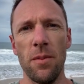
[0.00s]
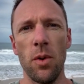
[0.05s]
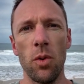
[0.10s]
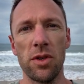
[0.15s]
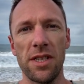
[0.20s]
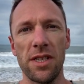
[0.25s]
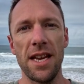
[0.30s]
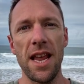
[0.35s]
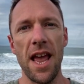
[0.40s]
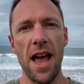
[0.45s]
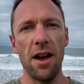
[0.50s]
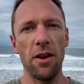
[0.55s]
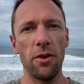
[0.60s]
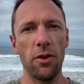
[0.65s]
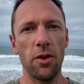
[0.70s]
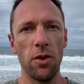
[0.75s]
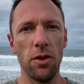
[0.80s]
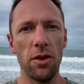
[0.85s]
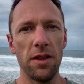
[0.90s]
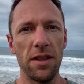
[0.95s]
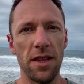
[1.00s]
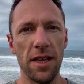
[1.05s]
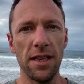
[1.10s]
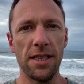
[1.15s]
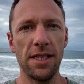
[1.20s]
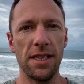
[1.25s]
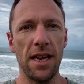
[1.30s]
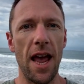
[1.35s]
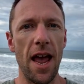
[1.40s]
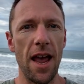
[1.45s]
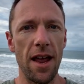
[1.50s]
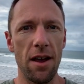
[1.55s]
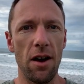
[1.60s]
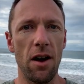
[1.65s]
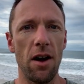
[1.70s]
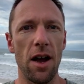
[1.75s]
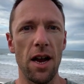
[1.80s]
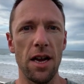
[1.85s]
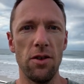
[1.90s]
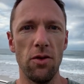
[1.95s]
We'll see how good this
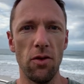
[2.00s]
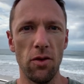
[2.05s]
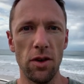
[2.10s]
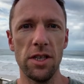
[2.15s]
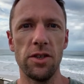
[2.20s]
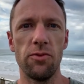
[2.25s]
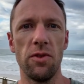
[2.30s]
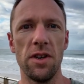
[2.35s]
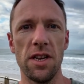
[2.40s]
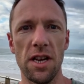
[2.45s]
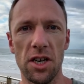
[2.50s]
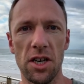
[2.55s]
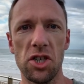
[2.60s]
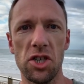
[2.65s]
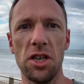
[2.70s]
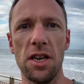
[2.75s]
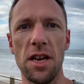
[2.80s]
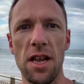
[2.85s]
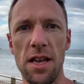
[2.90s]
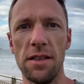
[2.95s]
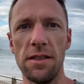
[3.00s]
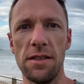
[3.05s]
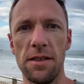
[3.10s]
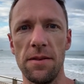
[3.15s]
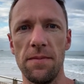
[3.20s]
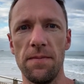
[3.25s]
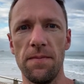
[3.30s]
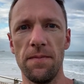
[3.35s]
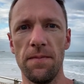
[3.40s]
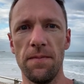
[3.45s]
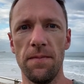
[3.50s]
AI noise reduction is.